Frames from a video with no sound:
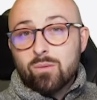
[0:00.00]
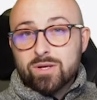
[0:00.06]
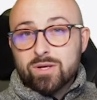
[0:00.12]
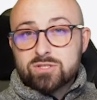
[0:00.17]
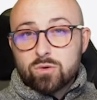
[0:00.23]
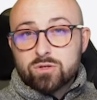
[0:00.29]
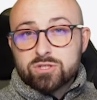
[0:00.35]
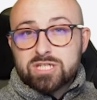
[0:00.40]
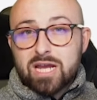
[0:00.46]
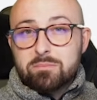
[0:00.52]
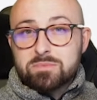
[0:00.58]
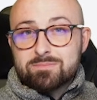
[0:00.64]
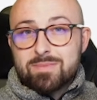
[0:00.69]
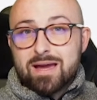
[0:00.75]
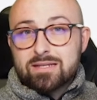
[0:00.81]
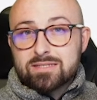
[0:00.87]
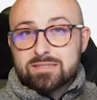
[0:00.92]
We saw
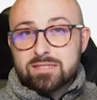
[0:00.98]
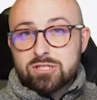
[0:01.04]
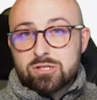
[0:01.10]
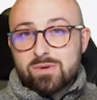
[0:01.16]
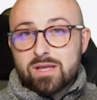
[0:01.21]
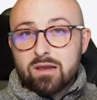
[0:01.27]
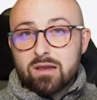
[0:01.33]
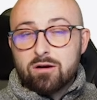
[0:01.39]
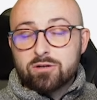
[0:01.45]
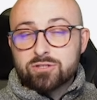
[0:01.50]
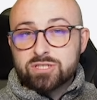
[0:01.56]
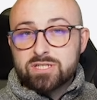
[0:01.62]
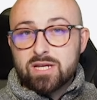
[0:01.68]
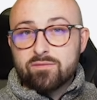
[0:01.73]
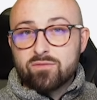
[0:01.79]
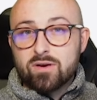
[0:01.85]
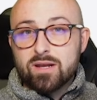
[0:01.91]
James Maddison do it
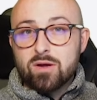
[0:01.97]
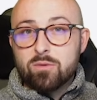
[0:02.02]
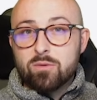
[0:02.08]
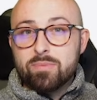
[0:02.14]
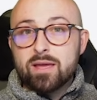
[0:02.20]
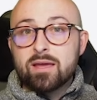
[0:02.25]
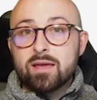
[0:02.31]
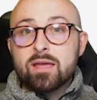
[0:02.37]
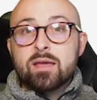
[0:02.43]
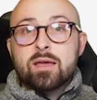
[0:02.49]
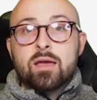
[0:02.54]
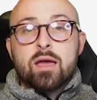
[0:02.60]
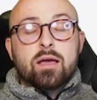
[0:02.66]
last year for a little bit.